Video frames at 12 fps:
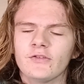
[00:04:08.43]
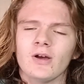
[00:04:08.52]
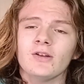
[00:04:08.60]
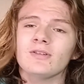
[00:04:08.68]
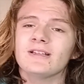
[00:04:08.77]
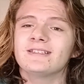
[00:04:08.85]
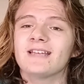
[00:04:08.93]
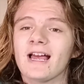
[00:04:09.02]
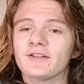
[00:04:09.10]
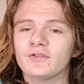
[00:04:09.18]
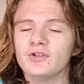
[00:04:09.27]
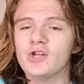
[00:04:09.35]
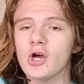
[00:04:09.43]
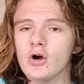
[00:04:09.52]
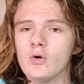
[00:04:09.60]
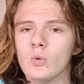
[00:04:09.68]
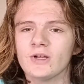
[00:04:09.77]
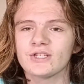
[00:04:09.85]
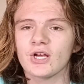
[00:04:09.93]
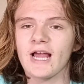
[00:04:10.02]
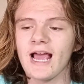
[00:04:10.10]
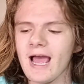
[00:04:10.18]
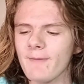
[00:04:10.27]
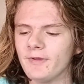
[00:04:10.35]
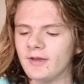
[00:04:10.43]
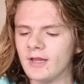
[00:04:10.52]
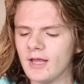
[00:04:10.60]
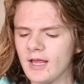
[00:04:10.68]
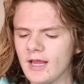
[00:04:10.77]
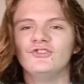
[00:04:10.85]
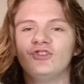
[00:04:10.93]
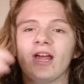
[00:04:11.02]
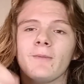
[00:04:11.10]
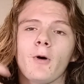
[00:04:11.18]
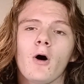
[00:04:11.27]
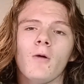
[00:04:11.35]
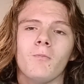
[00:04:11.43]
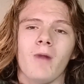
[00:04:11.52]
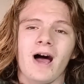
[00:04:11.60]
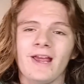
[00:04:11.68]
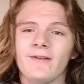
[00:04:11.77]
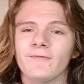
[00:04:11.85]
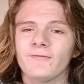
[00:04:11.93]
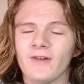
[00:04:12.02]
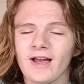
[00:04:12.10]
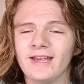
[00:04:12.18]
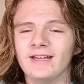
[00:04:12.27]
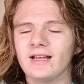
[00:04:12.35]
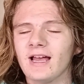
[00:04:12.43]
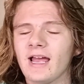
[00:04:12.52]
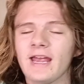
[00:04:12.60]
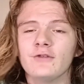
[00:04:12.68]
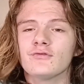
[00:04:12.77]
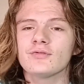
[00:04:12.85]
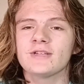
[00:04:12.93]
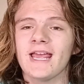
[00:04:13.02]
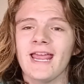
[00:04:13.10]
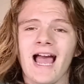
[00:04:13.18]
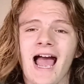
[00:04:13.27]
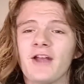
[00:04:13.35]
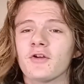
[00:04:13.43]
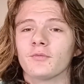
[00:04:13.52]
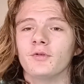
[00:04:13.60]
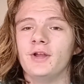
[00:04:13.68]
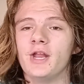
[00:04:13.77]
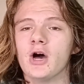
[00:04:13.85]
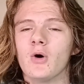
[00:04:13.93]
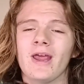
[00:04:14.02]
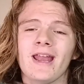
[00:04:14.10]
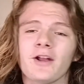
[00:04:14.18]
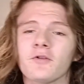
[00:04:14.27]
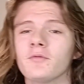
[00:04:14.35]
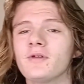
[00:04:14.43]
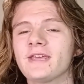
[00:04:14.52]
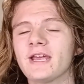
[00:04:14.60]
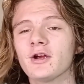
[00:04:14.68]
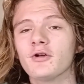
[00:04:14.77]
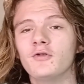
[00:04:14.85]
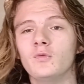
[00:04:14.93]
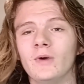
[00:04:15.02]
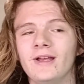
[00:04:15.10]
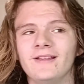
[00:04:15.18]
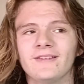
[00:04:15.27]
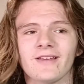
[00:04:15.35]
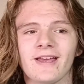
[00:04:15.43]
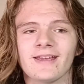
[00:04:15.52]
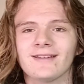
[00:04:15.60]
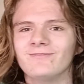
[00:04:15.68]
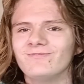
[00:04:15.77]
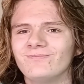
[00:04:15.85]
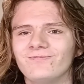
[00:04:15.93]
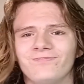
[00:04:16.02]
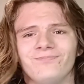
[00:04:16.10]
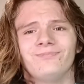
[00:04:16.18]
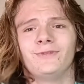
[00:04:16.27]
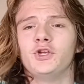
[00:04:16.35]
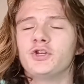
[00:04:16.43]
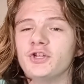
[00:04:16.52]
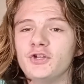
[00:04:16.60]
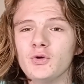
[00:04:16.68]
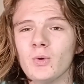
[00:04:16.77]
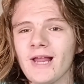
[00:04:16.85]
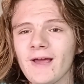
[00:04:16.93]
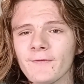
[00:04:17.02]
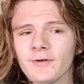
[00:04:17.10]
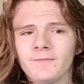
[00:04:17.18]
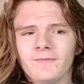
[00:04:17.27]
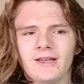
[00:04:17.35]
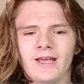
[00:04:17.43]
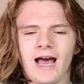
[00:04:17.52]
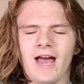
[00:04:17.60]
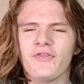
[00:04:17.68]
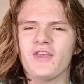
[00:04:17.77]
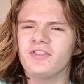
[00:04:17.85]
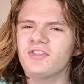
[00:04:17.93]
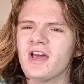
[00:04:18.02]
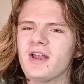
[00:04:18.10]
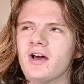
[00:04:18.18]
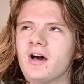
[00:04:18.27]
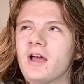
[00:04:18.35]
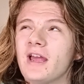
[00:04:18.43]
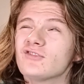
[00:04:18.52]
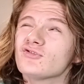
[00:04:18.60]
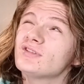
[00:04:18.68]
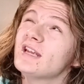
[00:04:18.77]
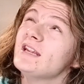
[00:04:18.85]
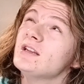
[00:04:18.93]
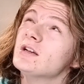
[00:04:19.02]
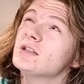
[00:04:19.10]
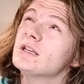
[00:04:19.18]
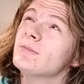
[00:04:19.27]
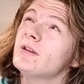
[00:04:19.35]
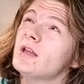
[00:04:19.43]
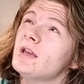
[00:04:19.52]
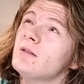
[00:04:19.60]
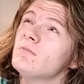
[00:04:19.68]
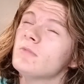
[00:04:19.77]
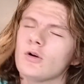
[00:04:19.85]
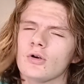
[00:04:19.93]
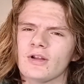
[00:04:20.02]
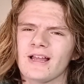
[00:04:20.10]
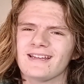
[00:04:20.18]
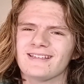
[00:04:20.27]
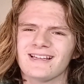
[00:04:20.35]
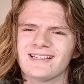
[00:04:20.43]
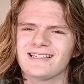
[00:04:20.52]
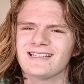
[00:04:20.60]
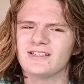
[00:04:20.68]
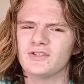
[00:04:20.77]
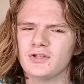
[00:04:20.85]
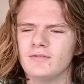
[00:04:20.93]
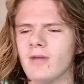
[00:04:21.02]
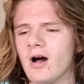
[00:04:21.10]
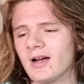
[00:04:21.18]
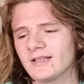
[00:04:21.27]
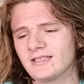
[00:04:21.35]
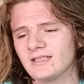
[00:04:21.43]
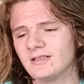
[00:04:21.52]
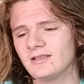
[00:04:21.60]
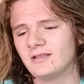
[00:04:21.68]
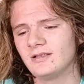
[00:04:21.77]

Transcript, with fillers: So I don't exactly know what's going to happen. Jake Paul might fight Andrew Tate. I don't really know. And I don't really care who wins. Like, you could do whatever. I think that uh, Andrew Tate does MMA or, like, doesn't do boxing,